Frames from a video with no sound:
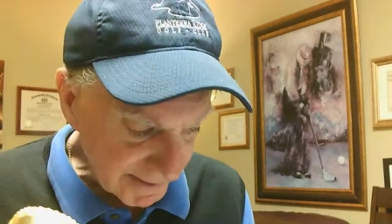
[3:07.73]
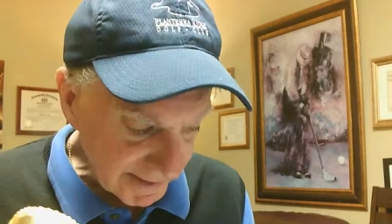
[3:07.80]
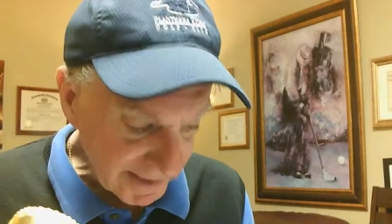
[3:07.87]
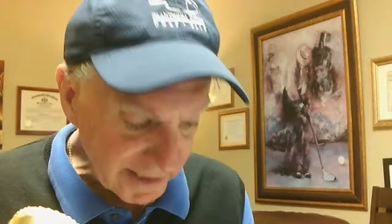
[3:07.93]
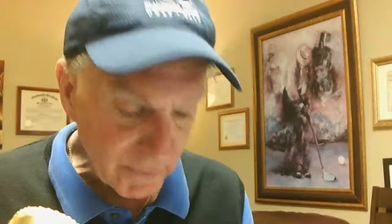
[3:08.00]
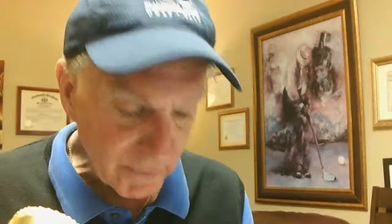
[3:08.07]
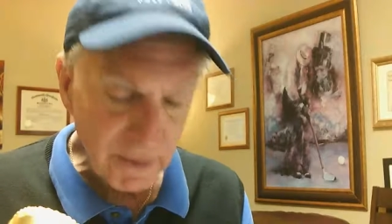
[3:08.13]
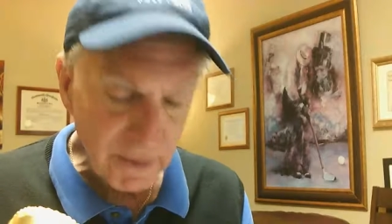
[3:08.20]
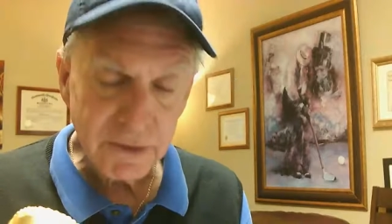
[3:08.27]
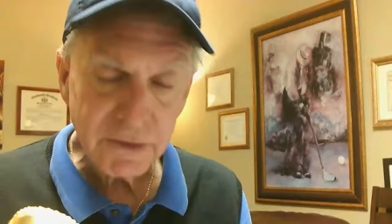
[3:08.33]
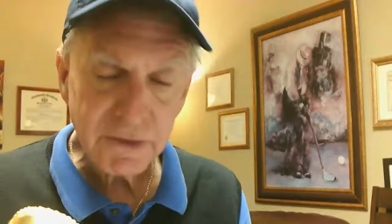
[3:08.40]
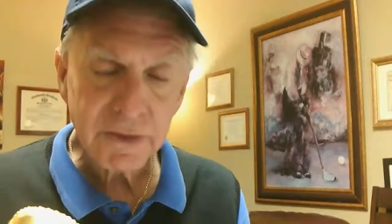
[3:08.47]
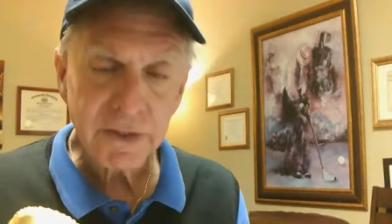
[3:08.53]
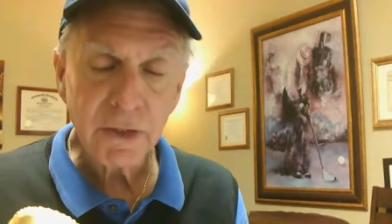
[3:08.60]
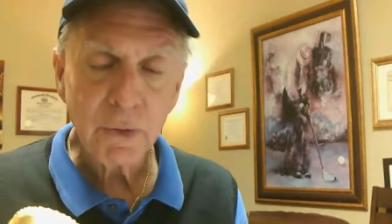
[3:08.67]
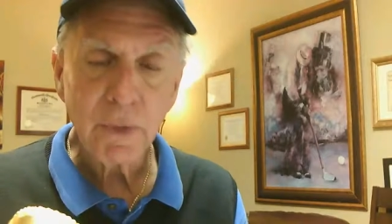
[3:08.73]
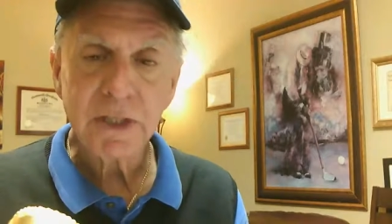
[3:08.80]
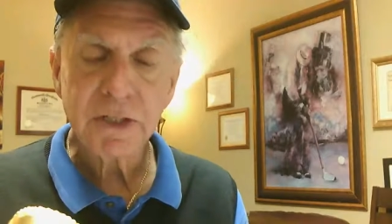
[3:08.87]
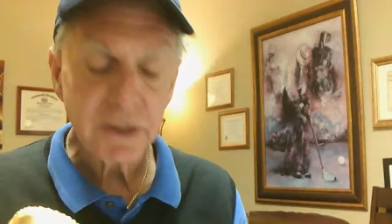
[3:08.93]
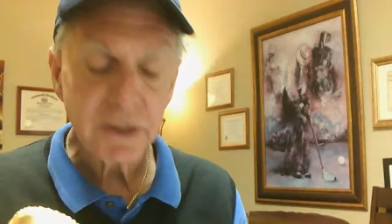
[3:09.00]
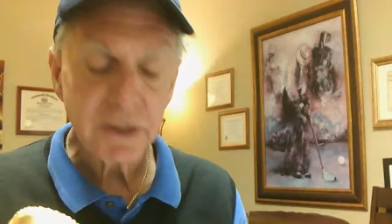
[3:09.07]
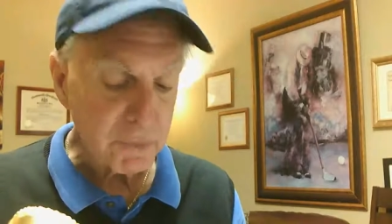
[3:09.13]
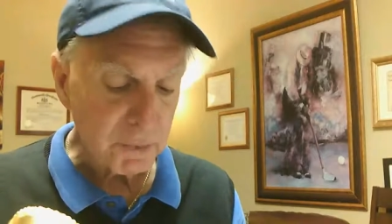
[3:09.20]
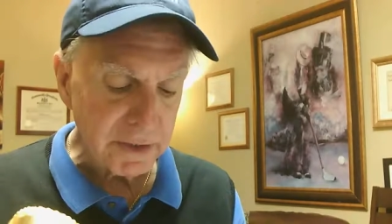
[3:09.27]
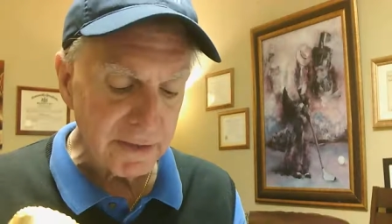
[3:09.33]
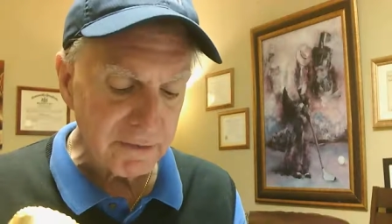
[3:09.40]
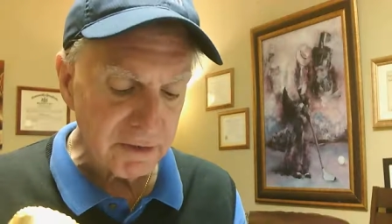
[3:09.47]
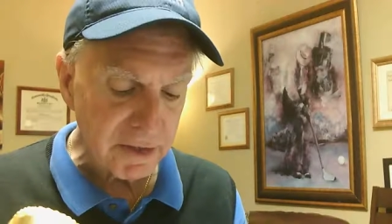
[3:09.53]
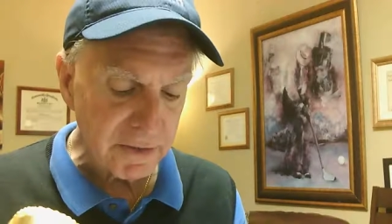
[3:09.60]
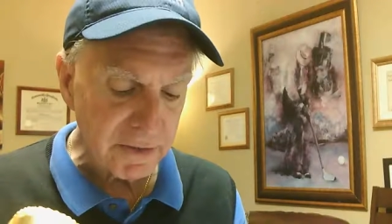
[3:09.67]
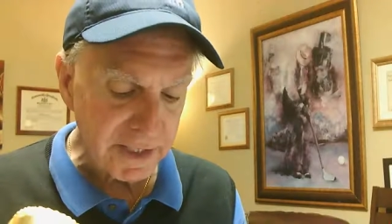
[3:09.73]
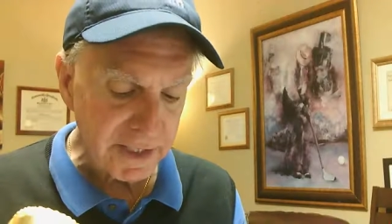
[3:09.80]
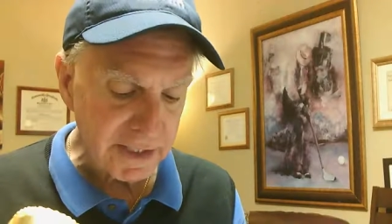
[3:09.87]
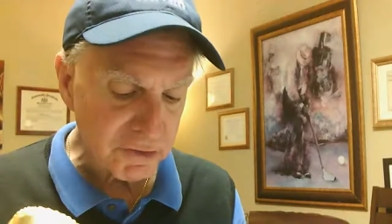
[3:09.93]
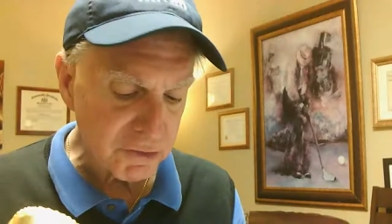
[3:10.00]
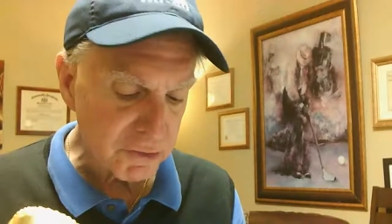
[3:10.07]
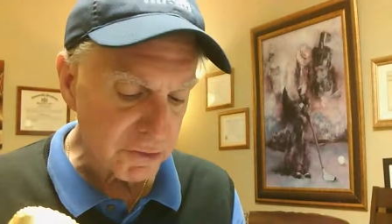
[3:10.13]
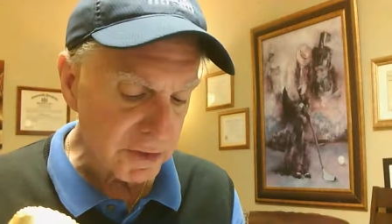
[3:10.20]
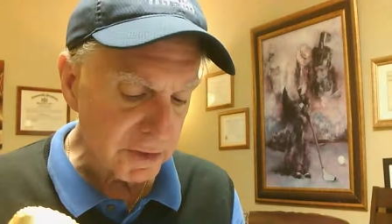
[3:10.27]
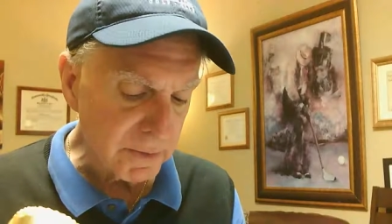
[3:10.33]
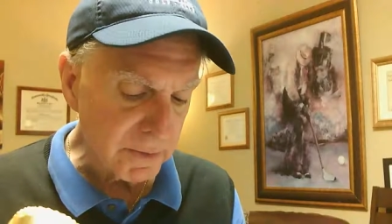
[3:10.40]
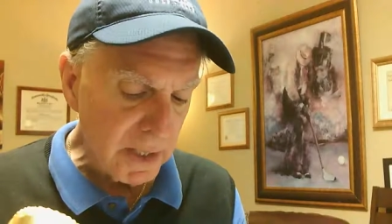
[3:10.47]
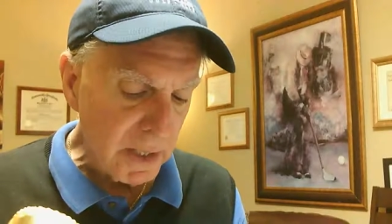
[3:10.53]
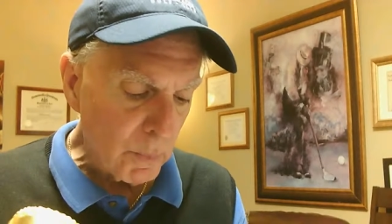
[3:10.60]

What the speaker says: Anyway, those are the questions we'll never know the answer to.